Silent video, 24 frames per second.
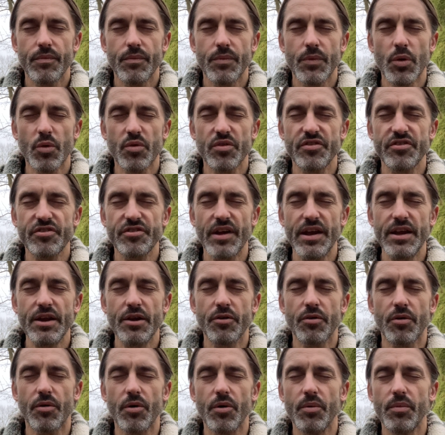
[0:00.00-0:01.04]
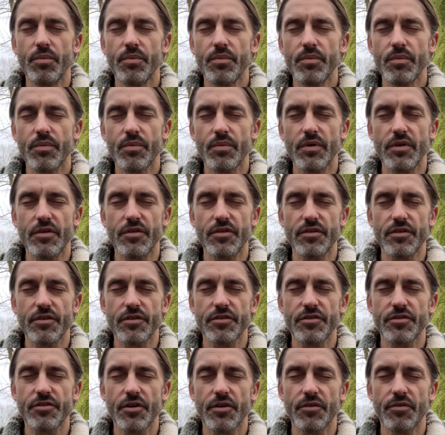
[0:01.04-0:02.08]
your sacral, which is a
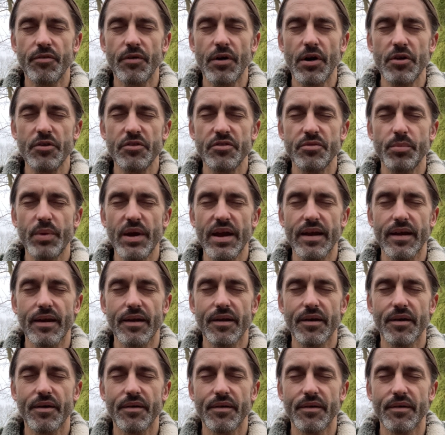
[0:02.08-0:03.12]
soft rose pink.